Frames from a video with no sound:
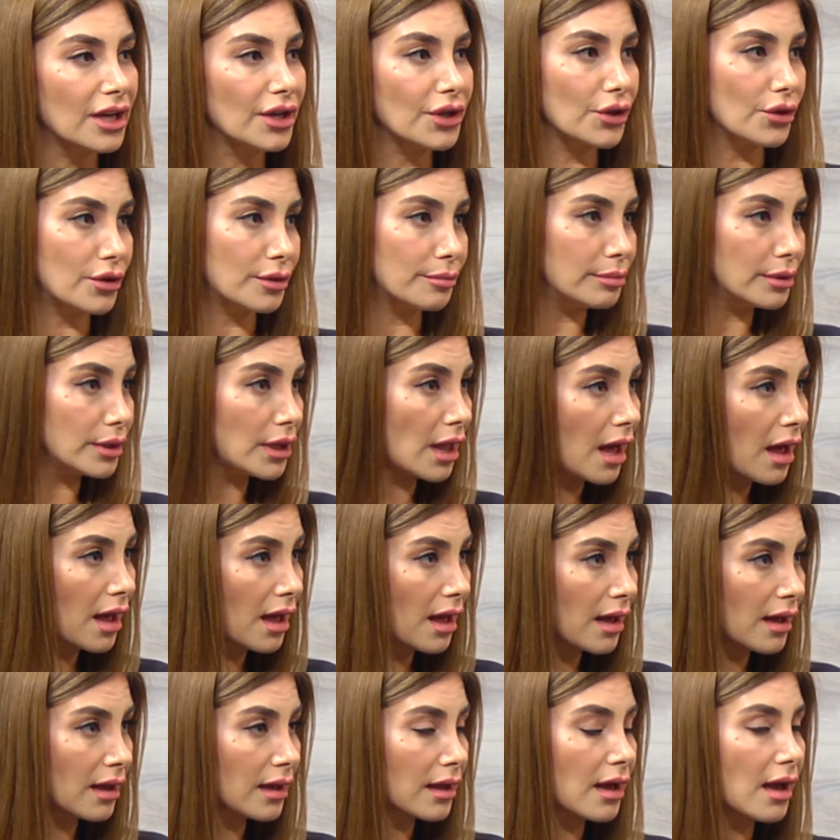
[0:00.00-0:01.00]
your
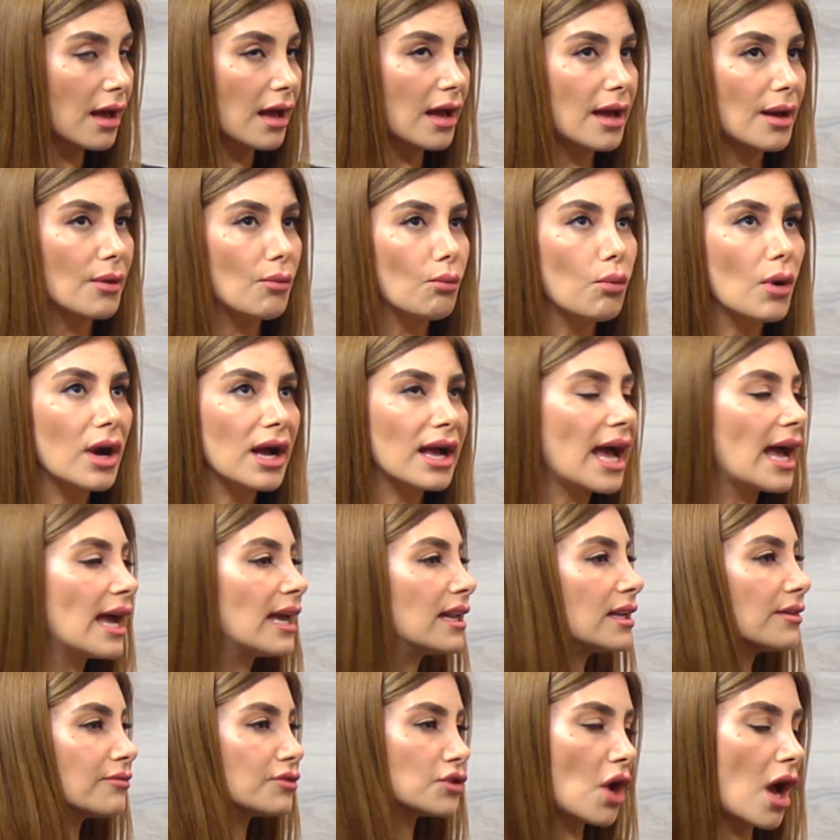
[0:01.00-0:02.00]
blog. What
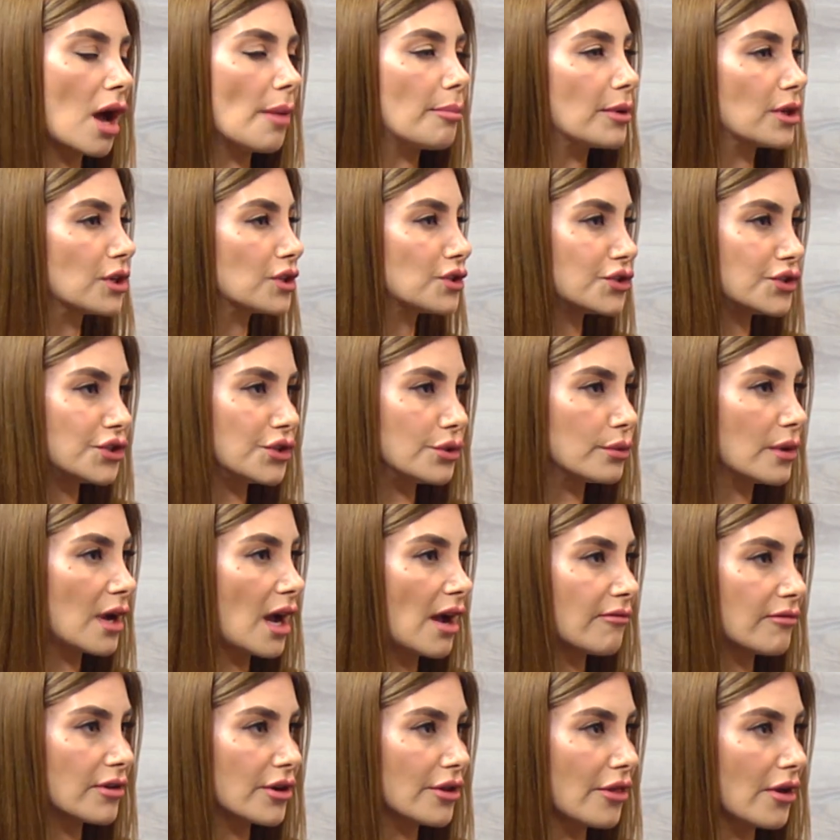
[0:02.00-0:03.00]
kind of topics do you
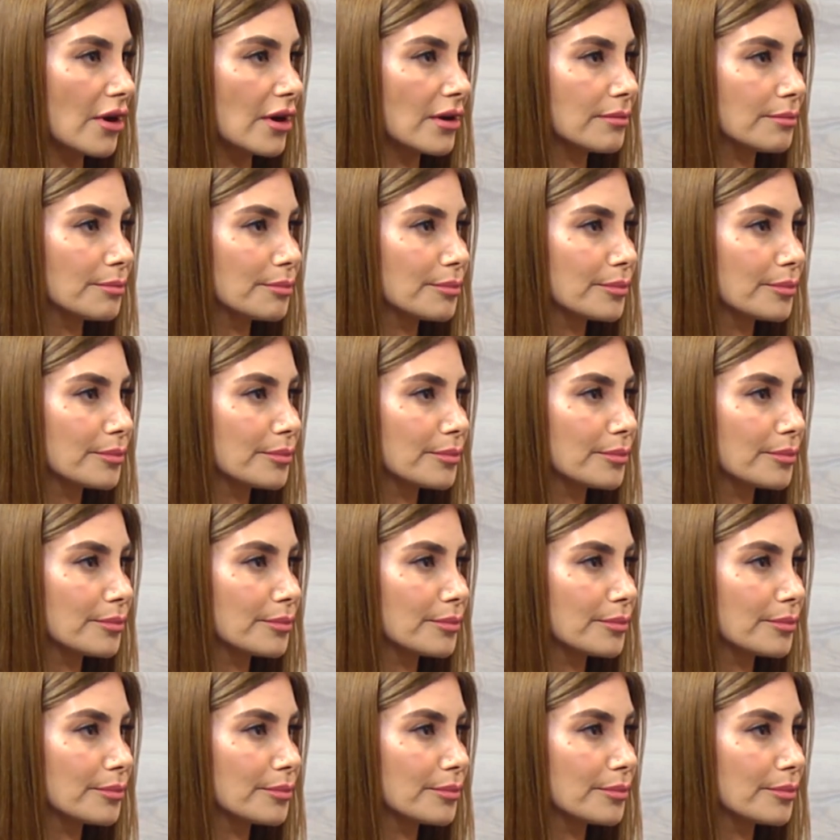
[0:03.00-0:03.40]
cover there?